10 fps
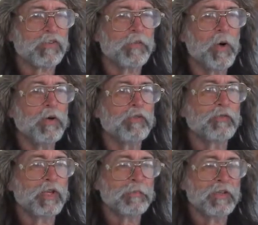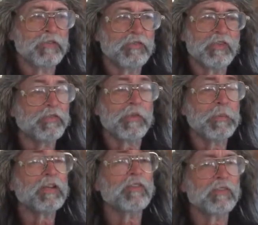because the boat intrigued me just from the
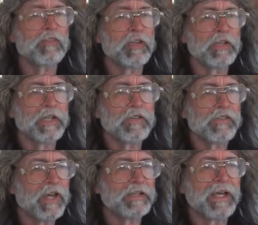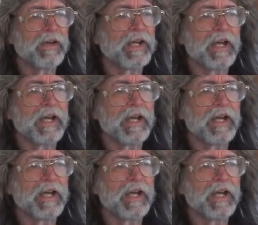pictures, inside and out.